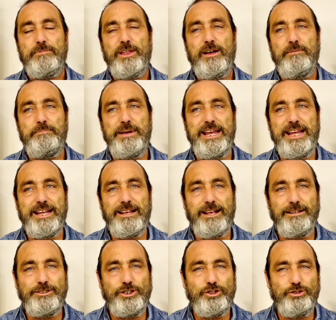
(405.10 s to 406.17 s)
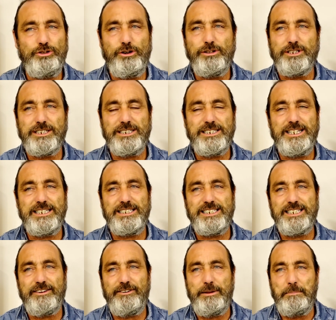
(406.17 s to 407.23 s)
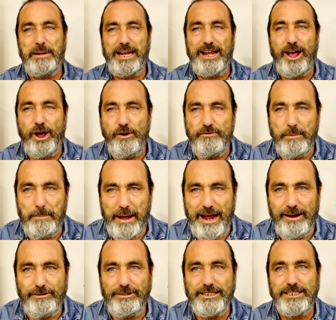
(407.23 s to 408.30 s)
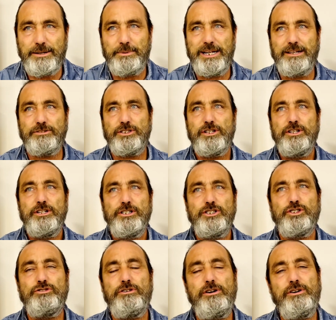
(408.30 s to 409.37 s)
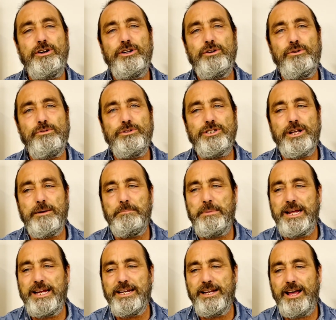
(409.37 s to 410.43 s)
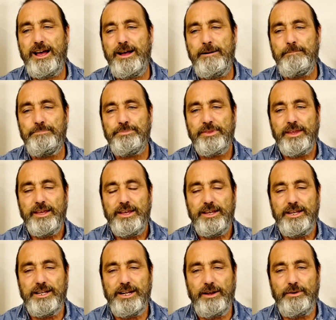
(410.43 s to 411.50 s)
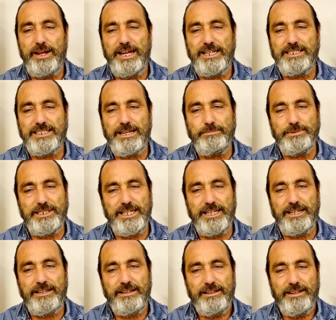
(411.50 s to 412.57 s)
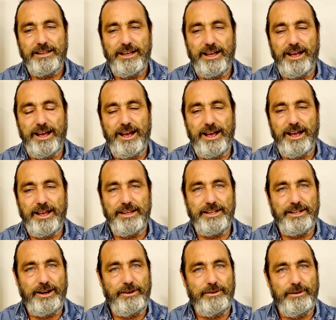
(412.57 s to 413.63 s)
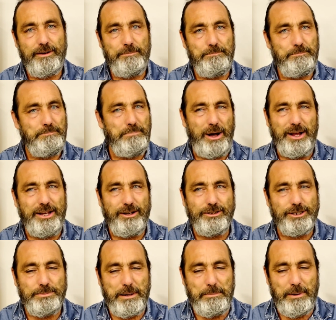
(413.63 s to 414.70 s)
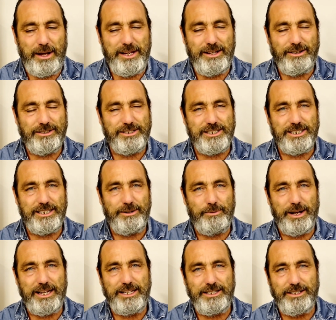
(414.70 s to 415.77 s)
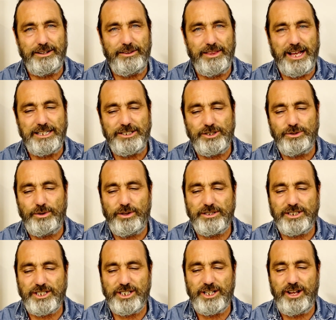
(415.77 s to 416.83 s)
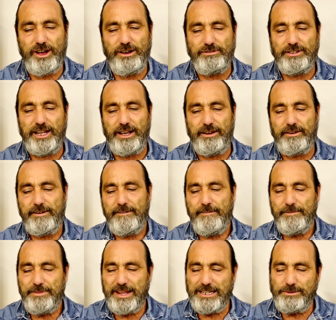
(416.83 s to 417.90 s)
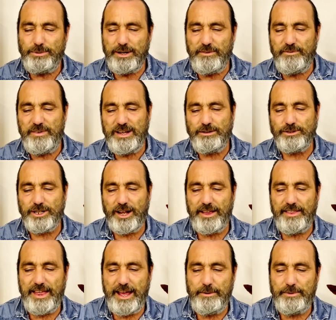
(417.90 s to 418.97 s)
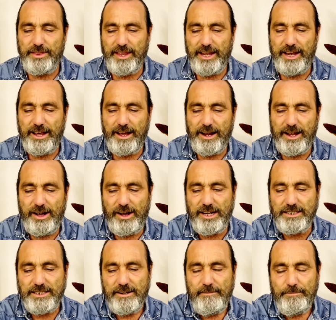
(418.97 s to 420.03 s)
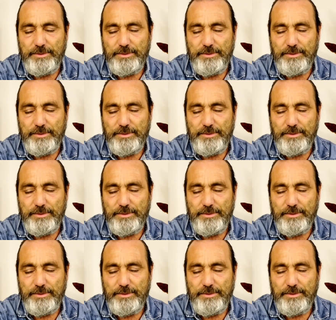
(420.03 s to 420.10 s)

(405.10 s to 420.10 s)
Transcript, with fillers: Uh, being and strong doesn't necessarily mean overpowering someone else. Strong can also mean, um, you know, accepting, uh, you know, bygones be bygones in a way, you know, that sort of scenario. That's what it feels like there with the uh, guides.